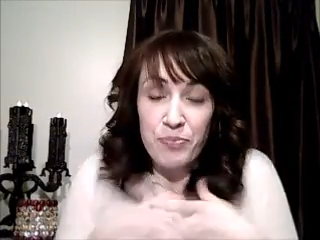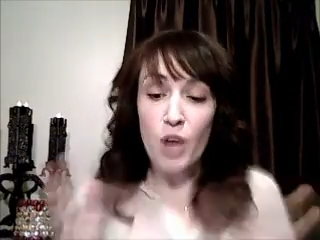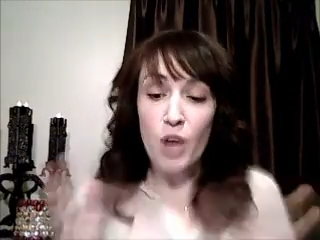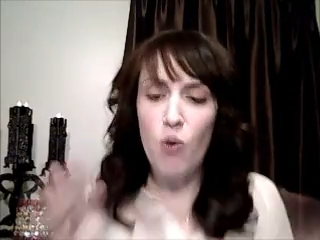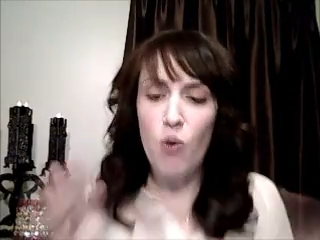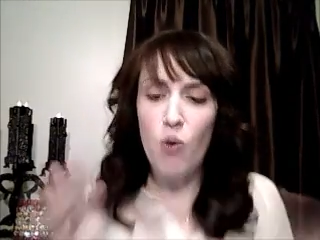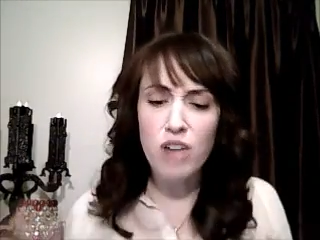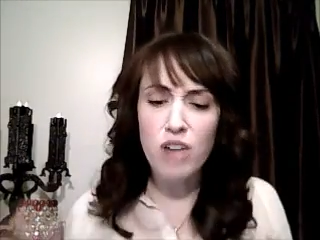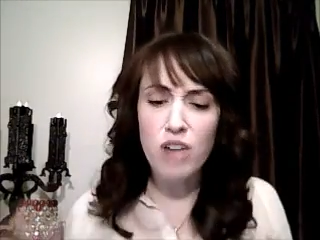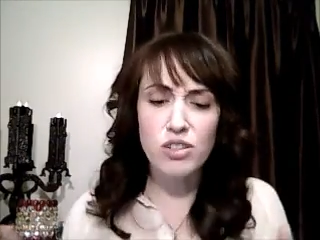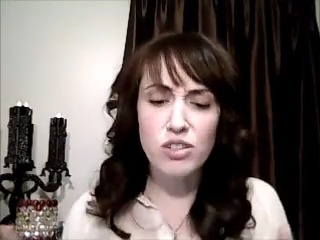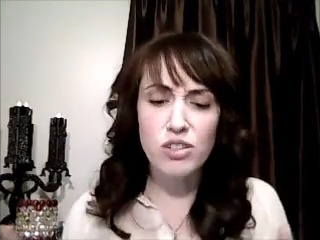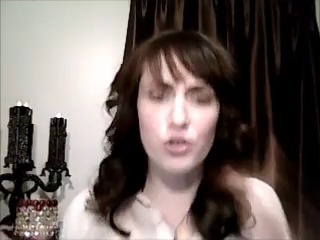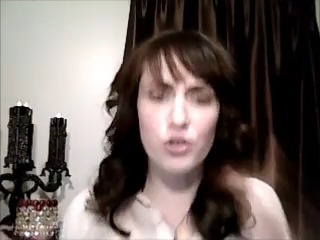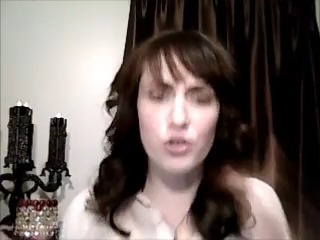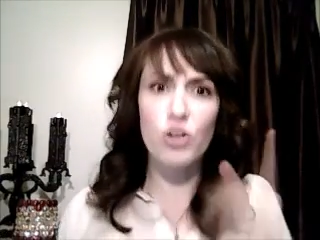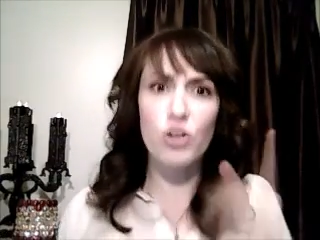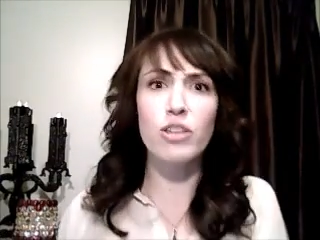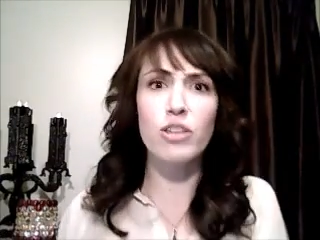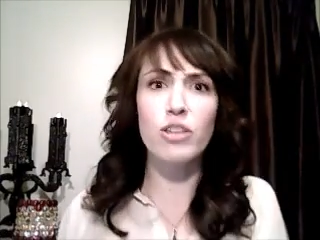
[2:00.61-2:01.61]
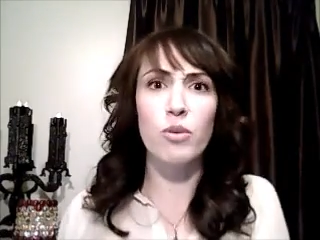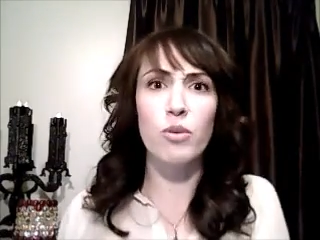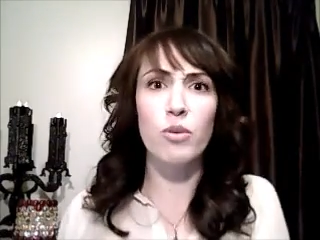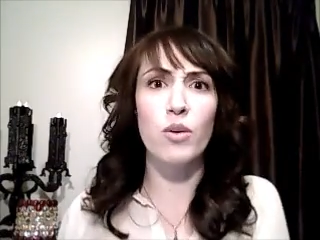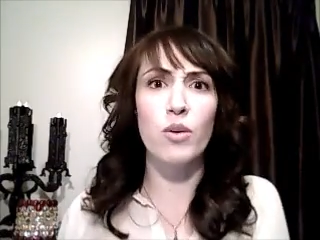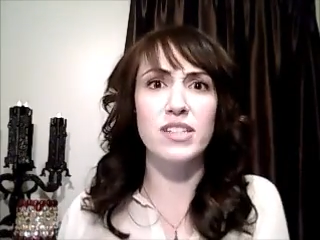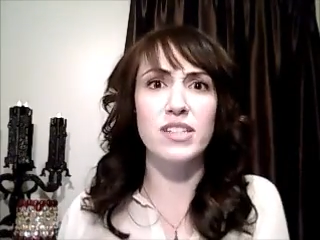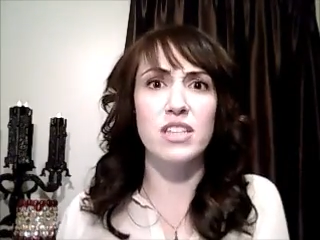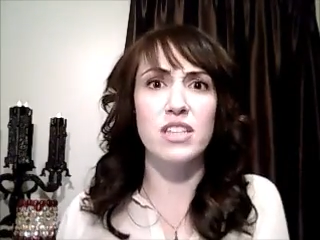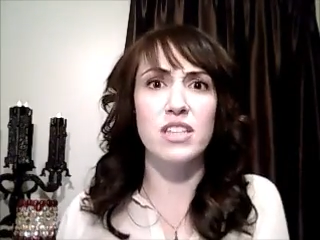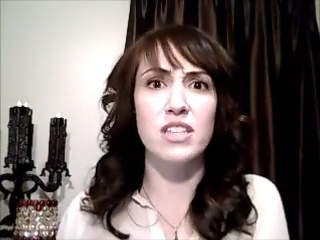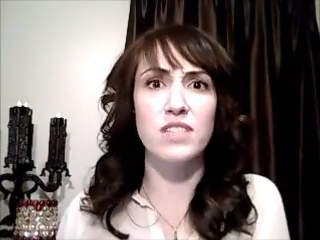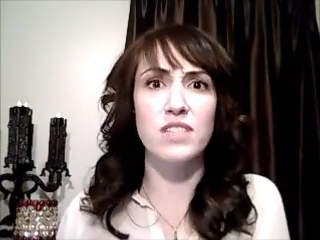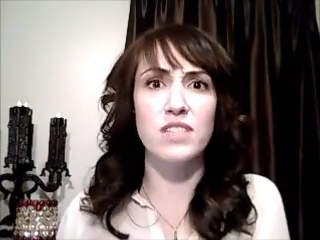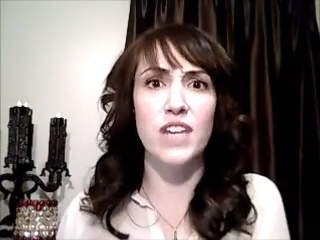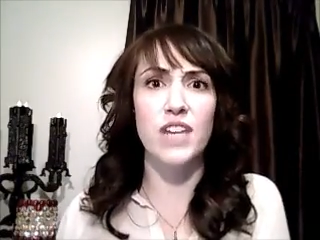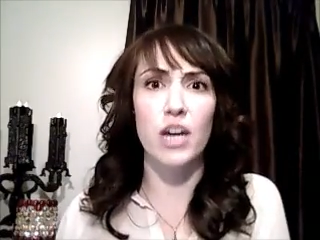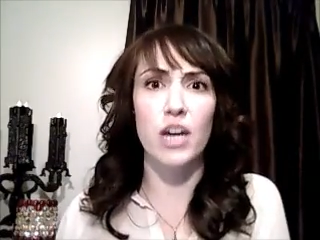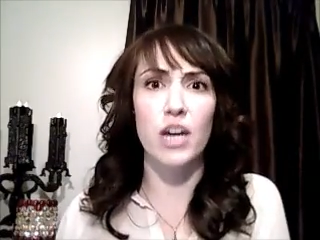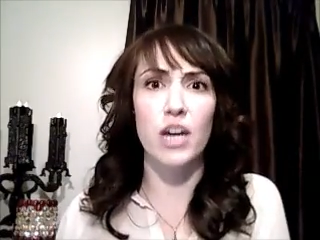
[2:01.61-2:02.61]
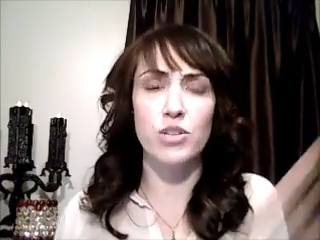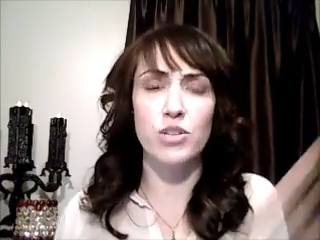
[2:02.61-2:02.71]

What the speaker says: Oh, also, the girl that requested this video, she